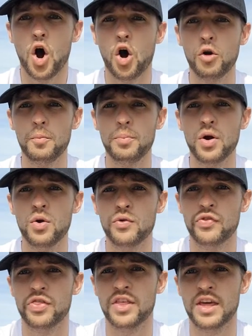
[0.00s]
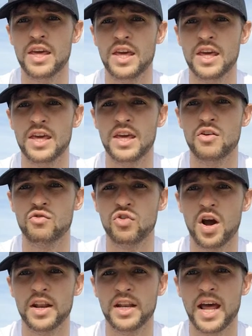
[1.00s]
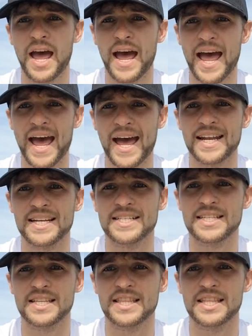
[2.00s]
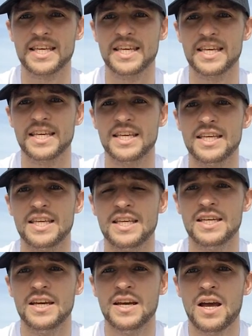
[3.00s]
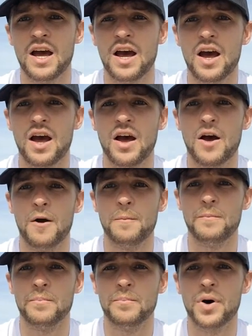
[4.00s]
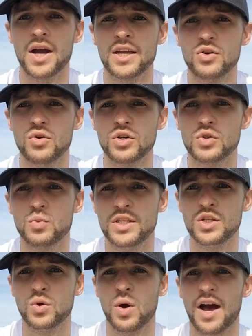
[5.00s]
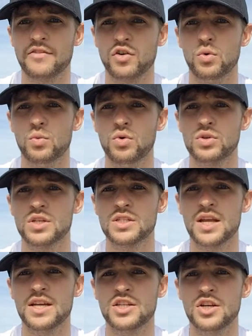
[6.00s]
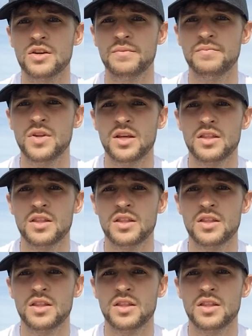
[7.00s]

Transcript: On both the run and the bike course, we do have a water station.